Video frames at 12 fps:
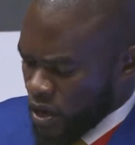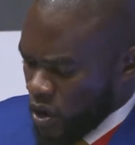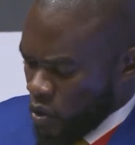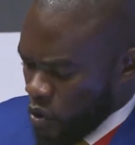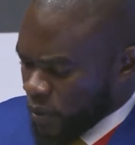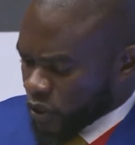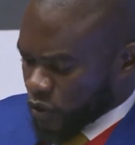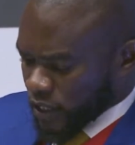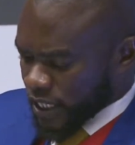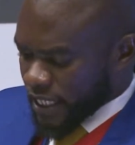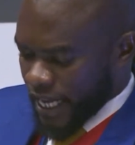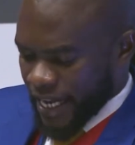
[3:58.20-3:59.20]
will be
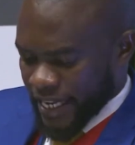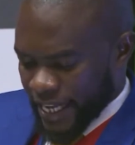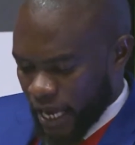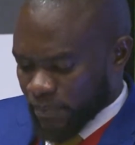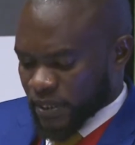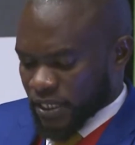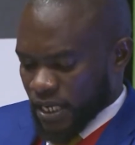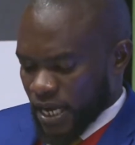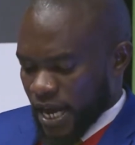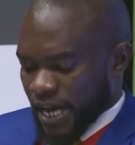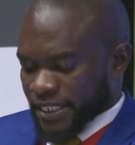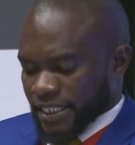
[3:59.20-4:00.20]
sorted and kept
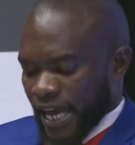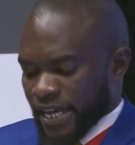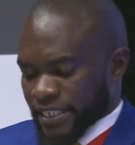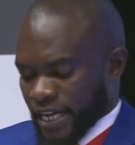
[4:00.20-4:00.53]
aside,